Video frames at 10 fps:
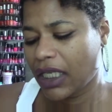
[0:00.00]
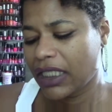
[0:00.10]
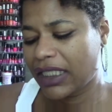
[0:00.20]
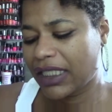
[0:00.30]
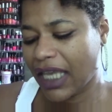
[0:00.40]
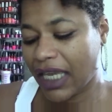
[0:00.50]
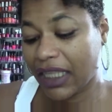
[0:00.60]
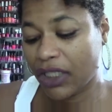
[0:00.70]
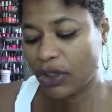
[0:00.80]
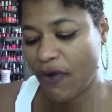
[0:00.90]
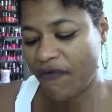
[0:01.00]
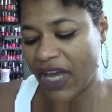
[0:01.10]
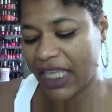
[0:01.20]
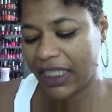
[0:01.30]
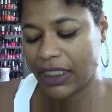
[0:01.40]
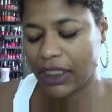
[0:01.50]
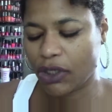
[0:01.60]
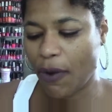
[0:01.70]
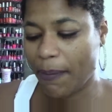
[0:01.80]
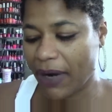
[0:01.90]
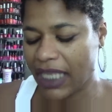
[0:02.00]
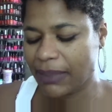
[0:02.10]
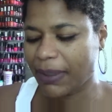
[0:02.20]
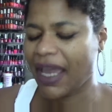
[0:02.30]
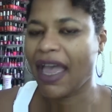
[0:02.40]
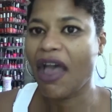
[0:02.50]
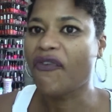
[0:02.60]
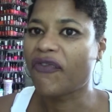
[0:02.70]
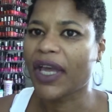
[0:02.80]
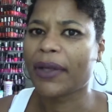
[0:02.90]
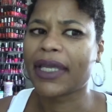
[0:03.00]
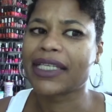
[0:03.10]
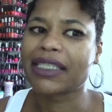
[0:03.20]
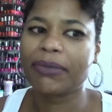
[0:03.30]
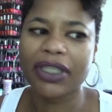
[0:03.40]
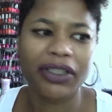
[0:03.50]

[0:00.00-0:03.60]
say that you'll find the Disco Brights, but I have found like some of their